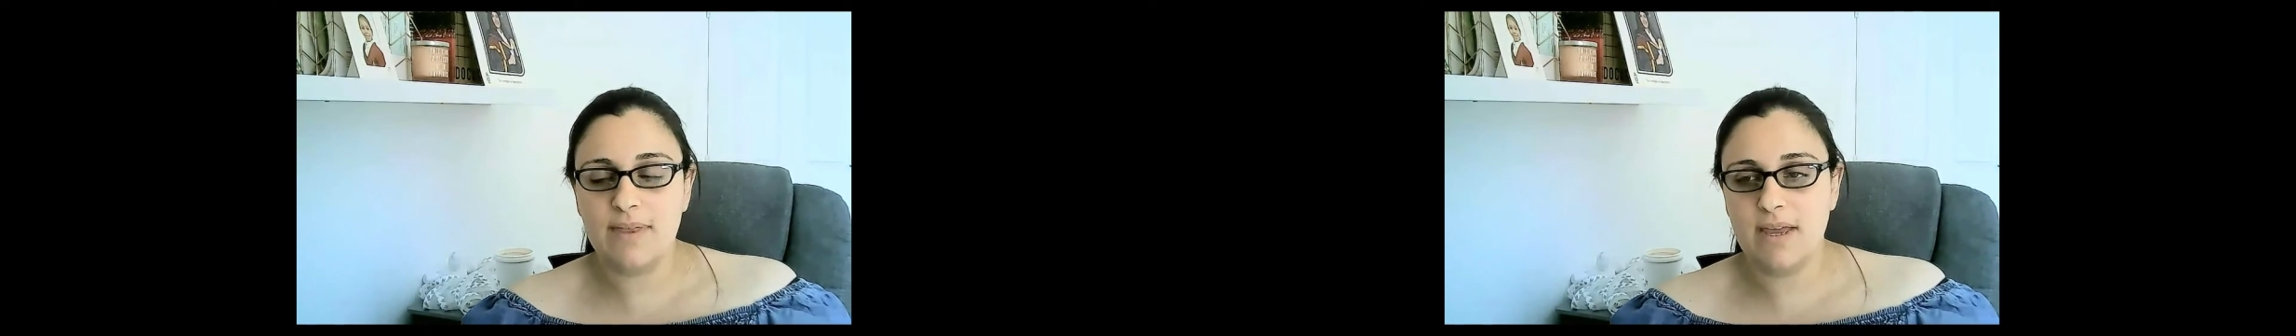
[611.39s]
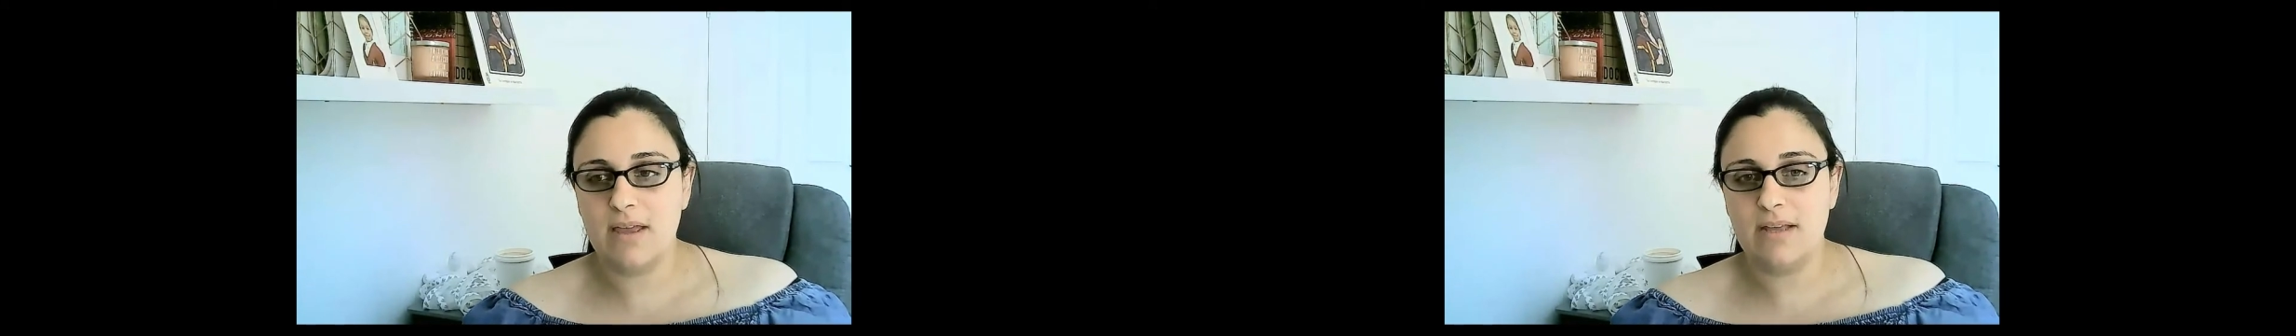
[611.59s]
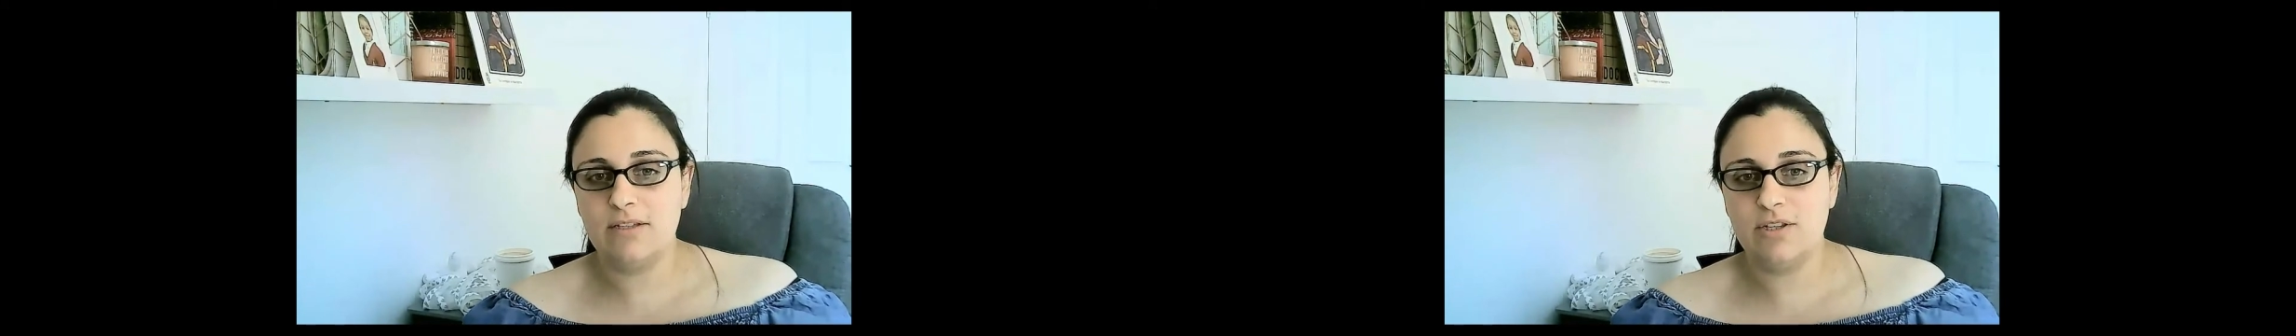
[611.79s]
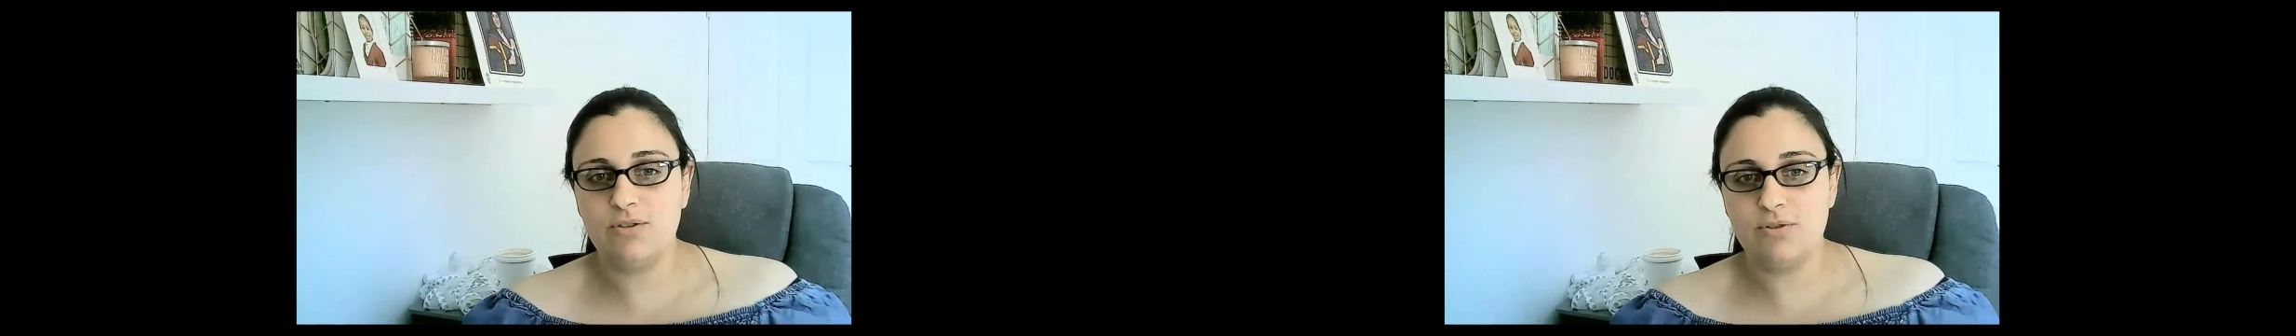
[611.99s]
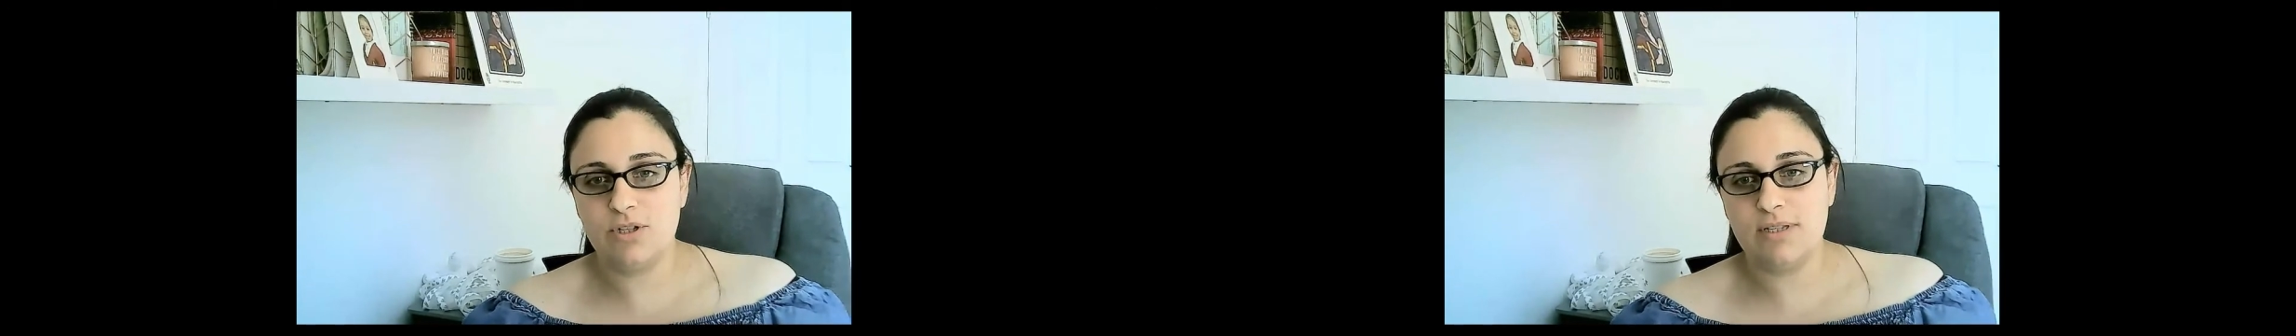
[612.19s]
the
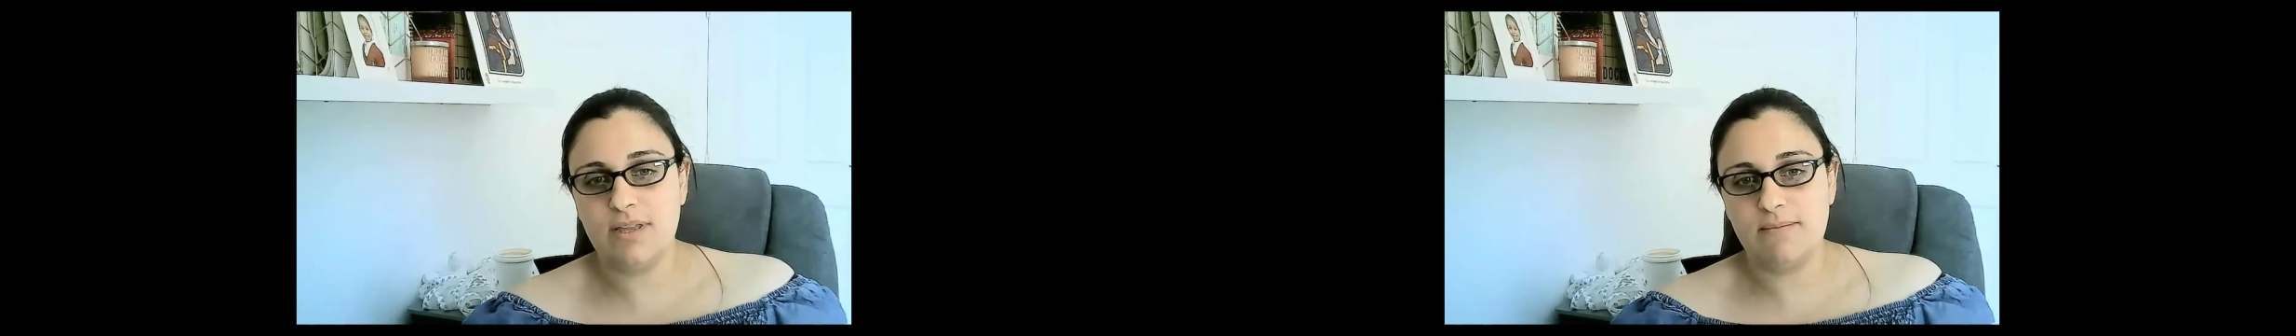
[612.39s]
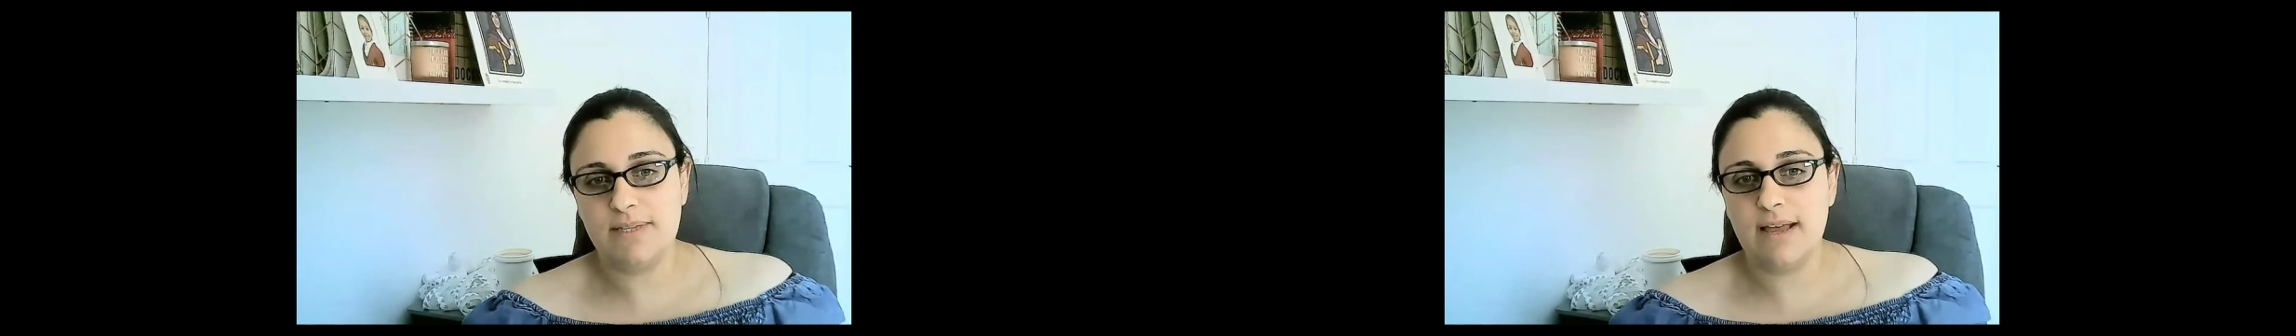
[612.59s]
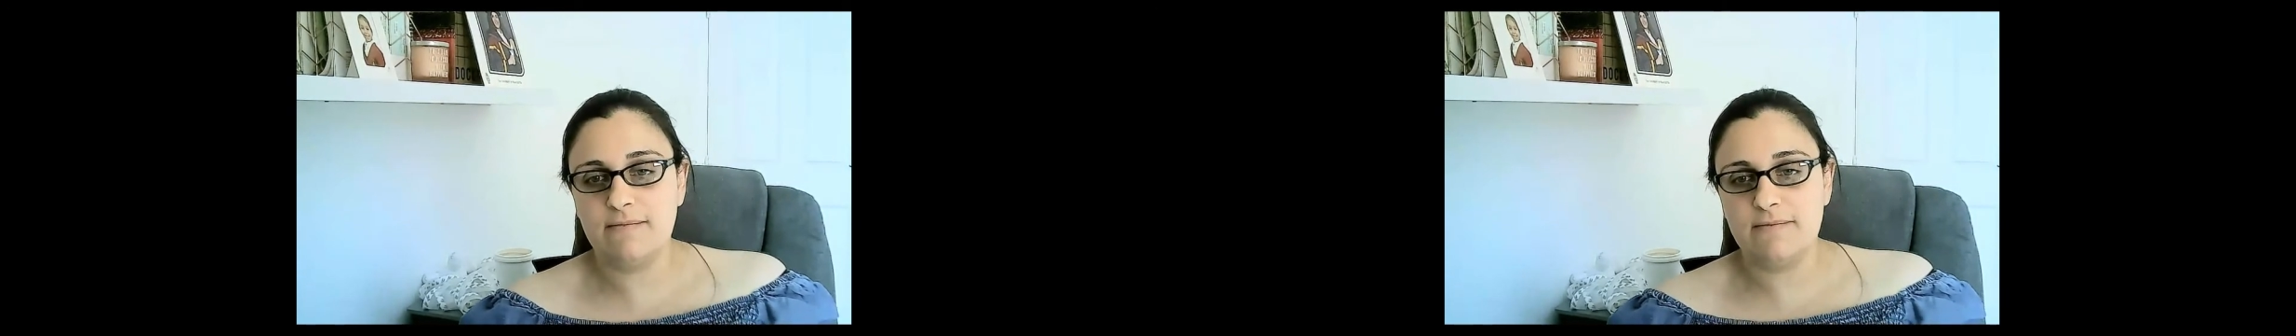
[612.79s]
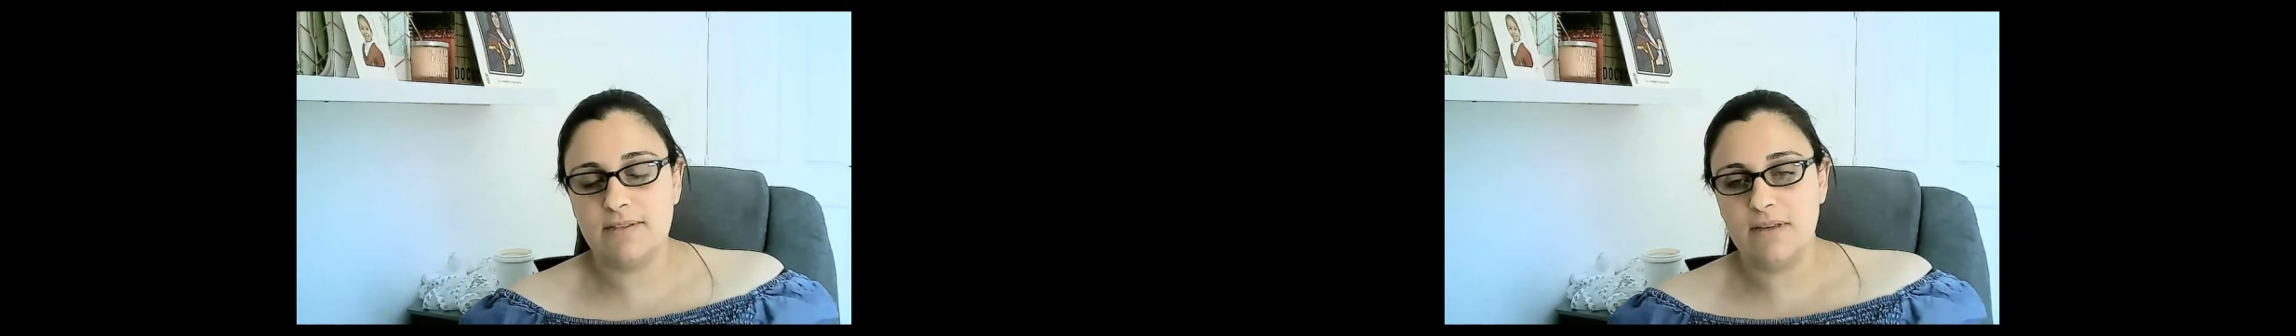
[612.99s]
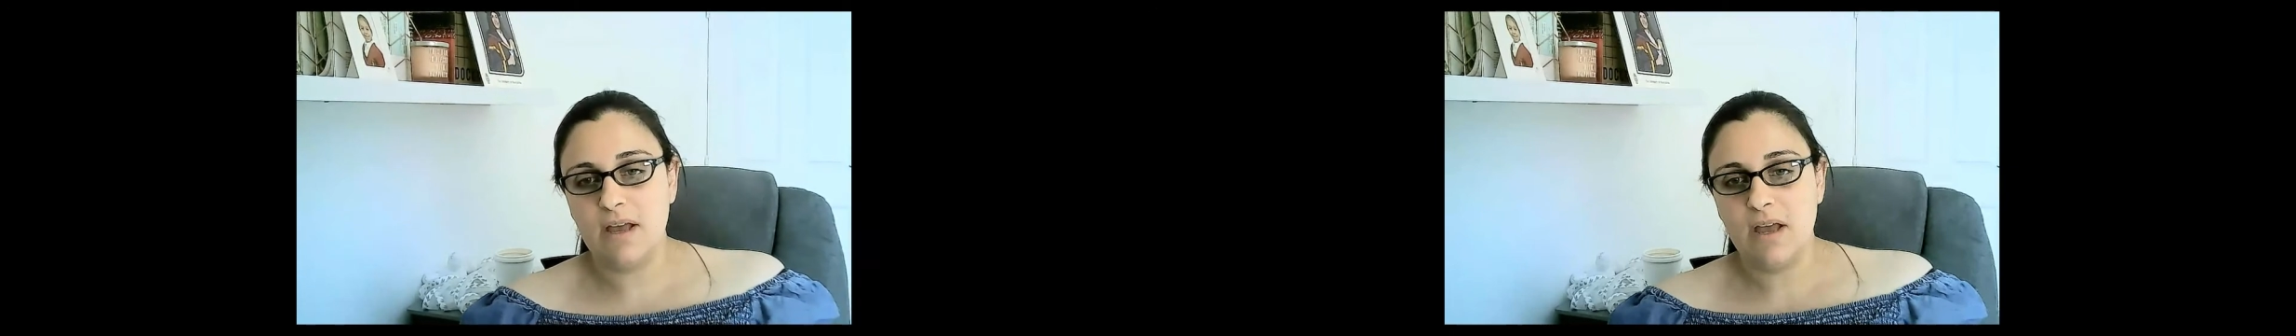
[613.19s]
institutions
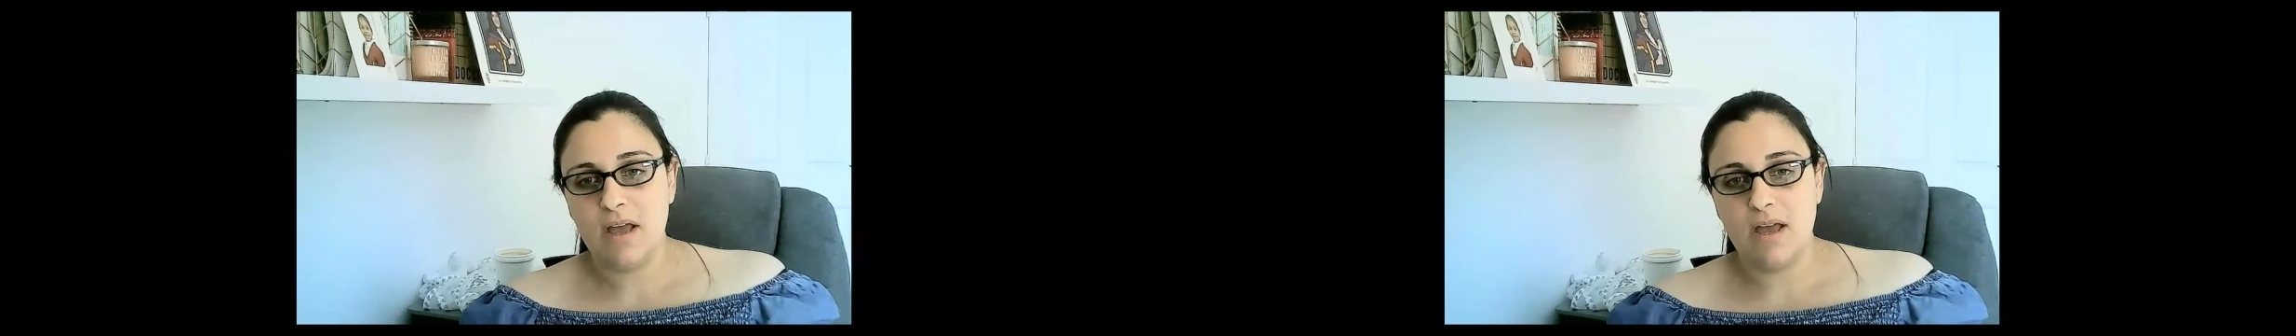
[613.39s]
themselves